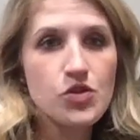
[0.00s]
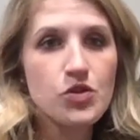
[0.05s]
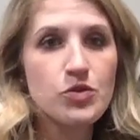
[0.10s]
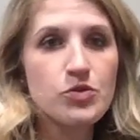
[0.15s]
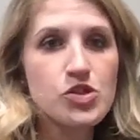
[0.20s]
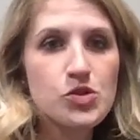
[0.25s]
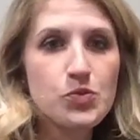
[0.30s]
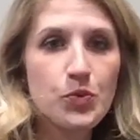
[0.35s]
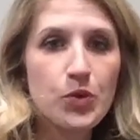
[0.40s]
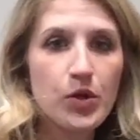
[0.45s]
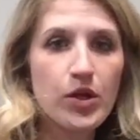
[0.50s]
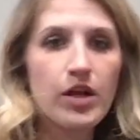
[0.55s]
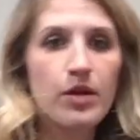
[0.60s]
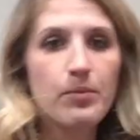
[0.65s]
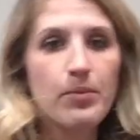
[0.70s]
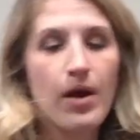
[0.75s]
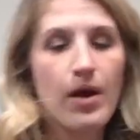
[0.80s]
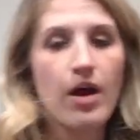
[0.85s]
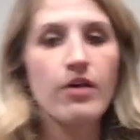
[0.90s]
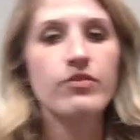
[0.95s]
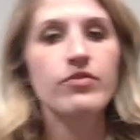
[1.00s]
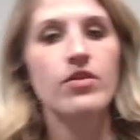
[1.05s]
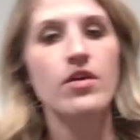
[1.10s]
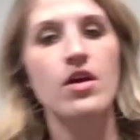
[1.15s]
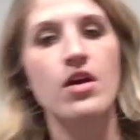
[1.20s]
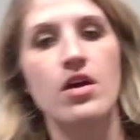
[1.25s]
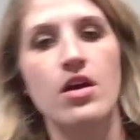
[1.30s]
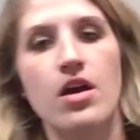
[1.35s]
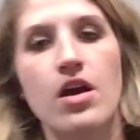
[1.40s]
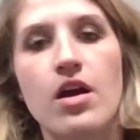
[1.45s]
So you can just put it above
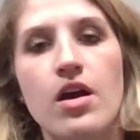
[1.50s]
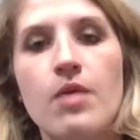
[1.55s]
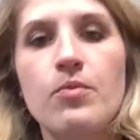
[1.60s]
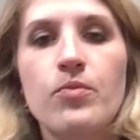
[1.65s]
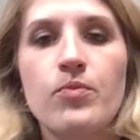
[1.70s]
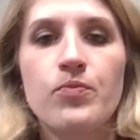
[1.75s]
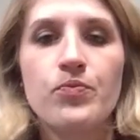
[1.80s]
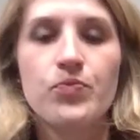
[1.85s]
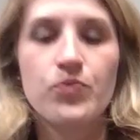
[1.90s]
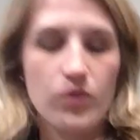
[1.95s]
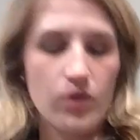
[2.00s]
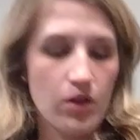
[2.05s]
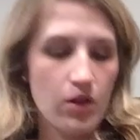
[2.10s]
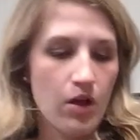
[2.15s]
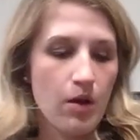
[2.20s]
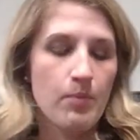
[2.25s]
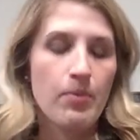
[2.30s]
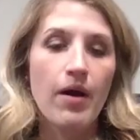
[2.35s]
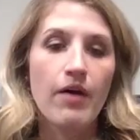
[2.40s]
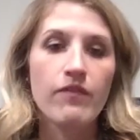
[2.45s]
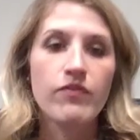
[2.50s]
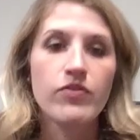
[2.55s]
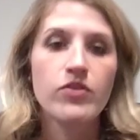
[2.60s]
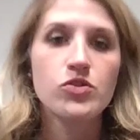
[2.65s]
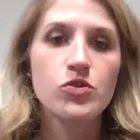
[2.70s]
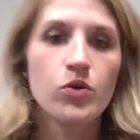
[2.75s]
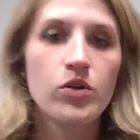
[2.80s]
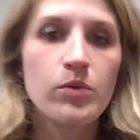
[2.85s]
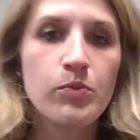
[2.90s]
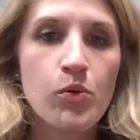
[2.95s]

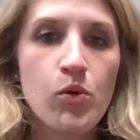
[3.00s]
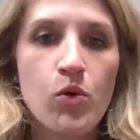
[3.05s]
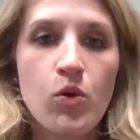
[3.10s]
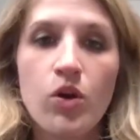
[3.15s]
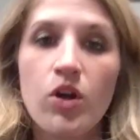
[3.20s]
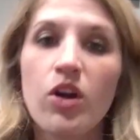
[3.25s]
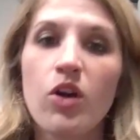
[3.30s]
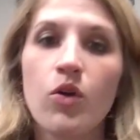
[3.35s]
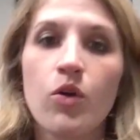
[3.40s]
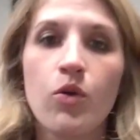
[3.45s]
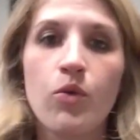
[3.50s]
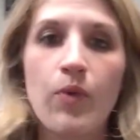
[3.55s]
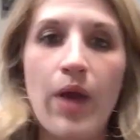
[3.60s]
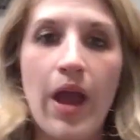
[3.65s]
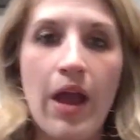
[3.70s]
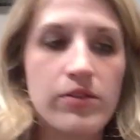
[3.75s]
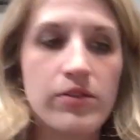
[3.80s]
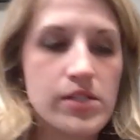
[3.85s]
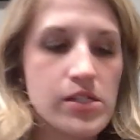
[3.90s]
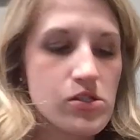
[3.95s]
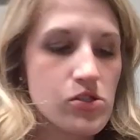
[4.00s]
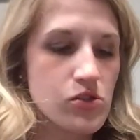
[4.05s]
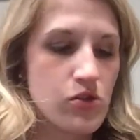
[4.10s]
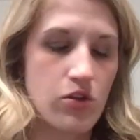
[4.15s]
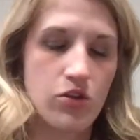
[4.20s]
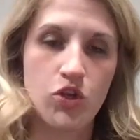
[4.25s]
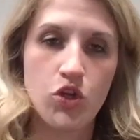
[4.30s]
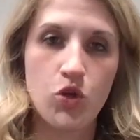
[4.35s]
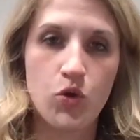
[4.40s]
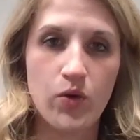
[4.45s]
the door pull or around it
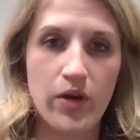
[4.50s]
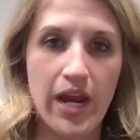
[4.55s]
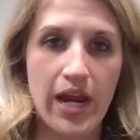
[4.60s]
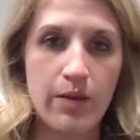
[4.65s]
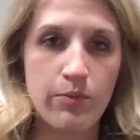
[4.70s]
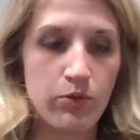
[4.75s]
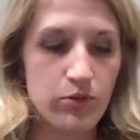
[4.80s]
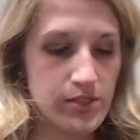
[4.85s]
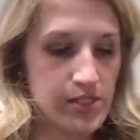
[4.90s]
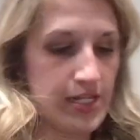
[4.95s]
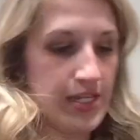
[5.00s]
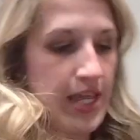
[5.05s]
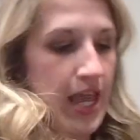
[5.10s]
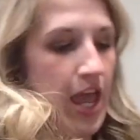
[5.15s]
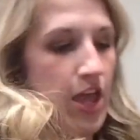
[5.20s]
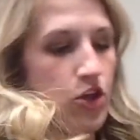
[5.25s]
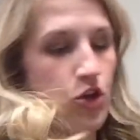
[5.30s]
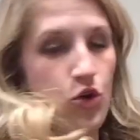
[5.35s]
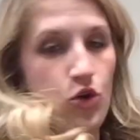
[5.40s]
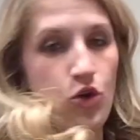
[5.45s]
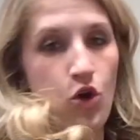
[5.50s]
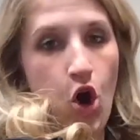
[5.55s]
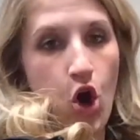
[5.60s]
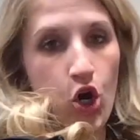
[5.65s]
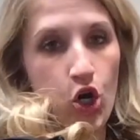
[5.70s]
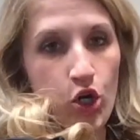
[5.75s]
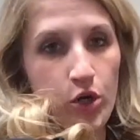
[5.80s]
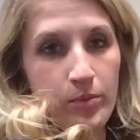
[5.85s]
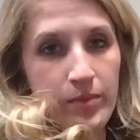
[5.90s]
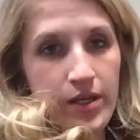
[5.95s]
so that you're able to get your
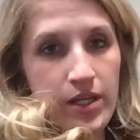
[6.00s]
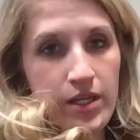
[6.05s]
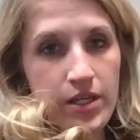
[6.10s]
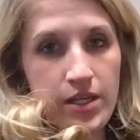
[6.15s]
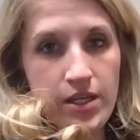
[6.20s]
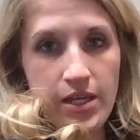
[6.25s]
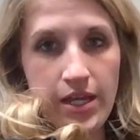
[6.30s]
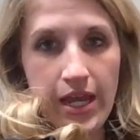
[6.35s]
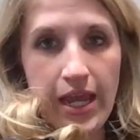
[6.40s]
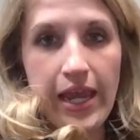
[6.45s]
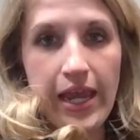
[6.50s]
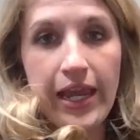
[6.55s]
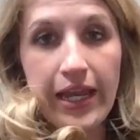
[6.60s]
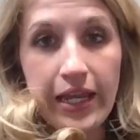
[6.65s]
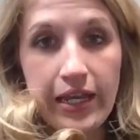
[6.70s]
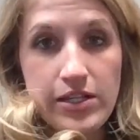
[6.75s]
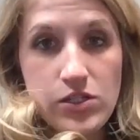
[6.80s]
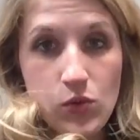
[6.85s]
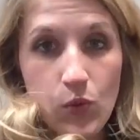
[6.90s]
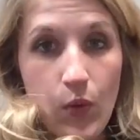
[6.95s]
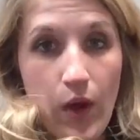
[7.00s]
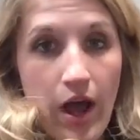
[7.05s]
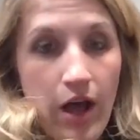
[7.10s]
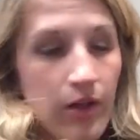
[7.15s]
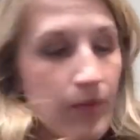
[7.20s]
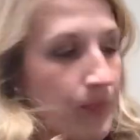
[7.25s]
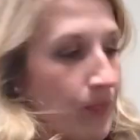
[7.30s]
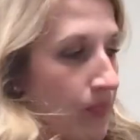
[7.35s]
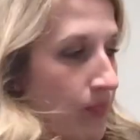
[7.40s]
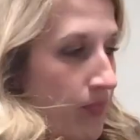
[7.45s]
arm in as
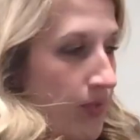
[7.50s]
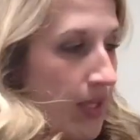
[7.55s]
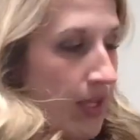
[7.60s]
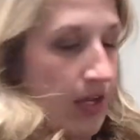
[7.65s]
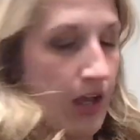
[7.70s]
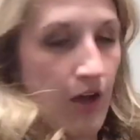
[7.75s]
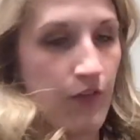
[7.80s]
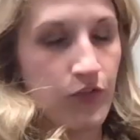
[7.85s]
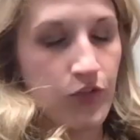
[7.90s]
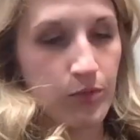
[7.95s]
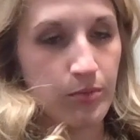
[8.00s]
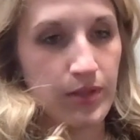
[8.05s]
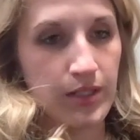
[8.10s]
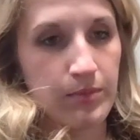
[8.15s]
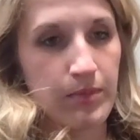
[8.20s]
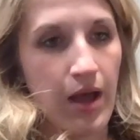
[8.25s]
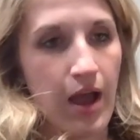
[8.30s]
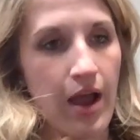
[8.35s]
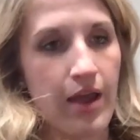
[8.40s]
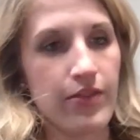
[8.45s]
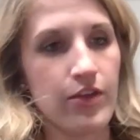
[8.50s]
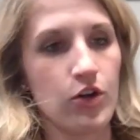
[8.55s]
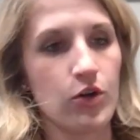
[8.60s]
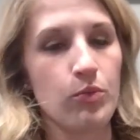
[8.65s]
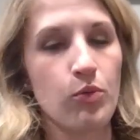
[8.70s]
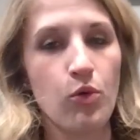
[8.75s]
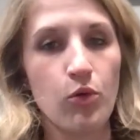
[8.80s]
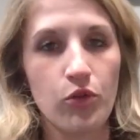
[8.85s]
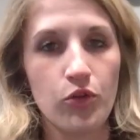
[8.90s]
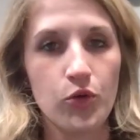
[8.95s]
well and get comfortably behind there
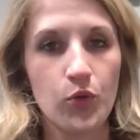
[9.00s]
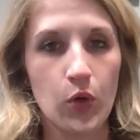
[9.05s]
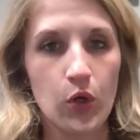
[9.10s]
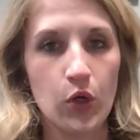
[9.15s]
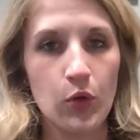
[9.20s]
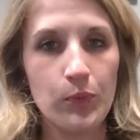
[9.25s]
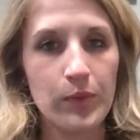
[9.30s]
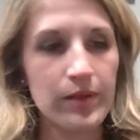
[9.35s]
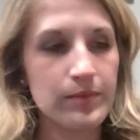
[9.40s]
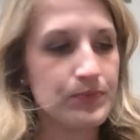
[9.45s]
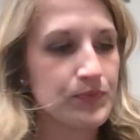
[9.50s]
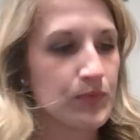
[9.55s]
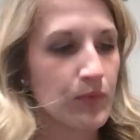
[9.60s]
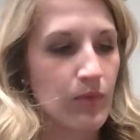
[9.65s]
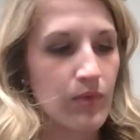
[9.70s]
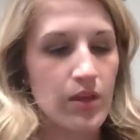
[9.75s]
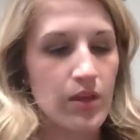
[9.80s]
to pull the door open.